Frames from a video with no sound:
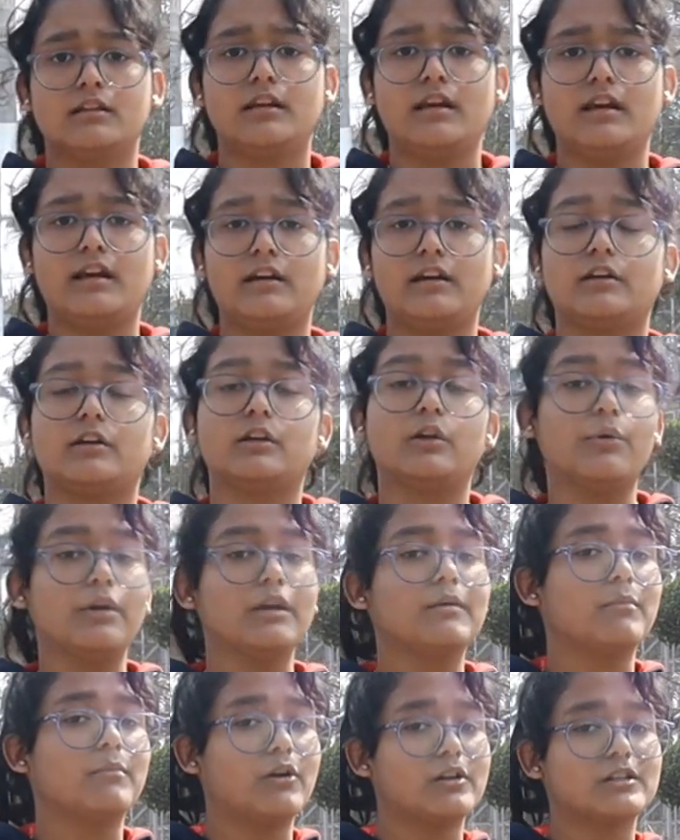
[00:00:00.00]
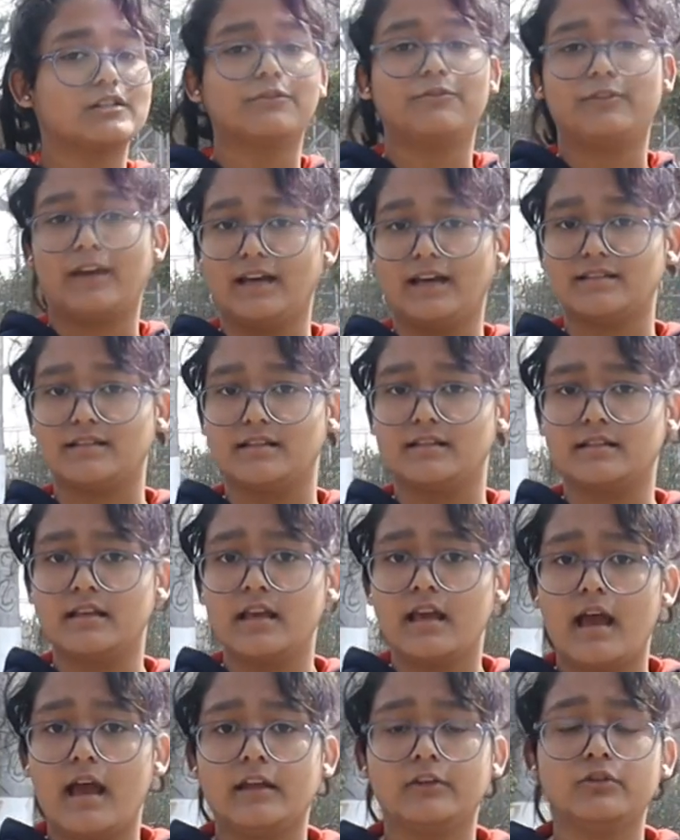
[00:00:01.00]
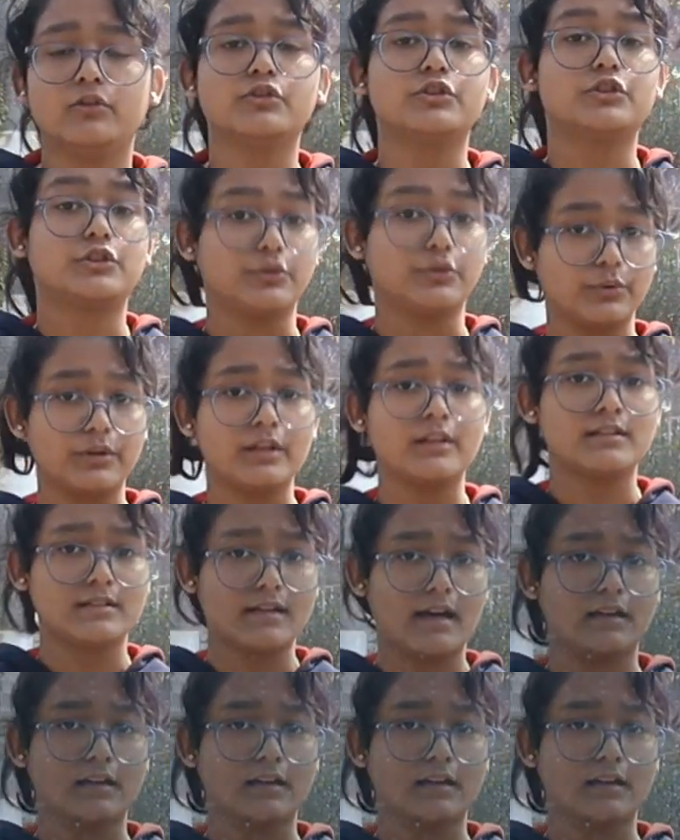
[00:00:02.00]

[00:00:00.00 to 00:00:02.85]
They are glowing balls of gases, and those shooting